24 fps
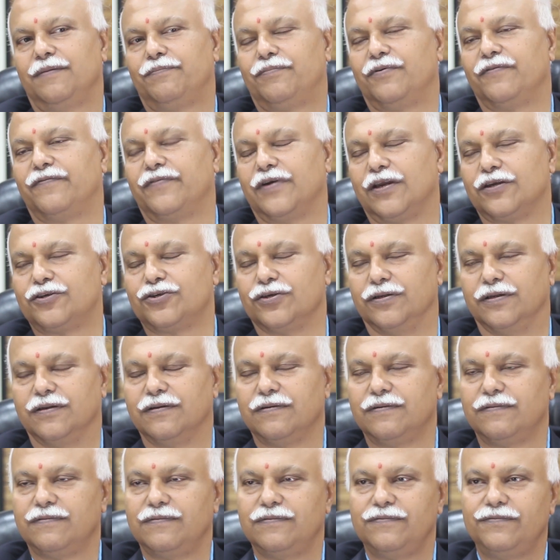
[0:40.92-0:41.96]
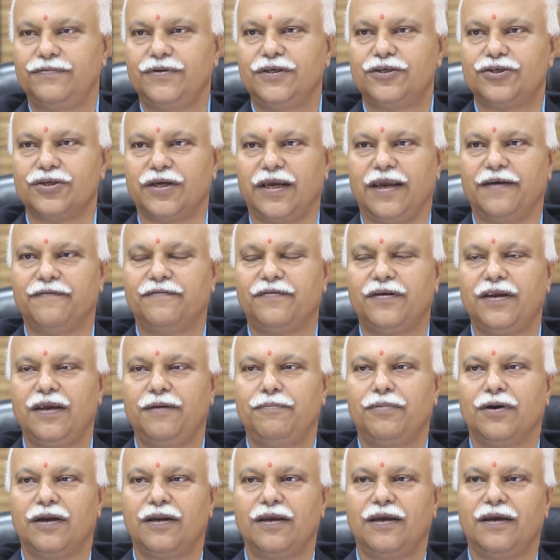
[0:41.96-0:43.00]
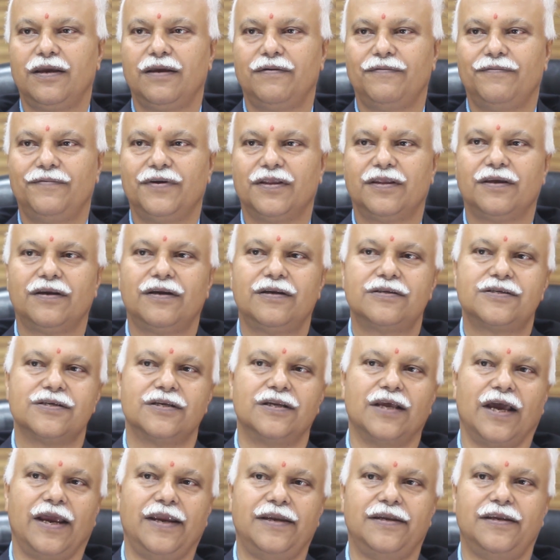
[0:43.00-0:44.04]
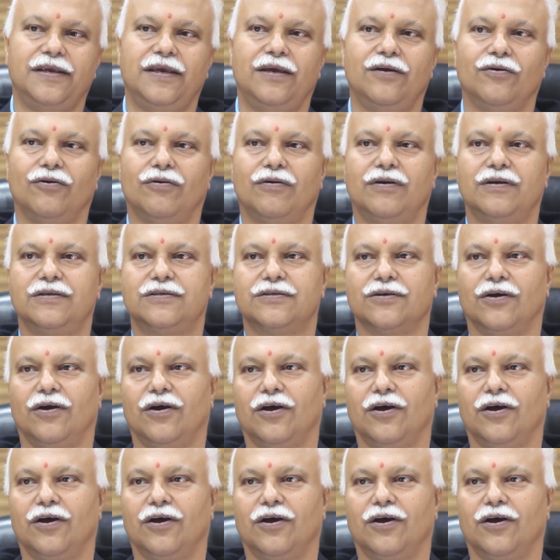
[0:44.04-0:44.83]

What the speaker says: profession which everybody, whether it's an IT or it's a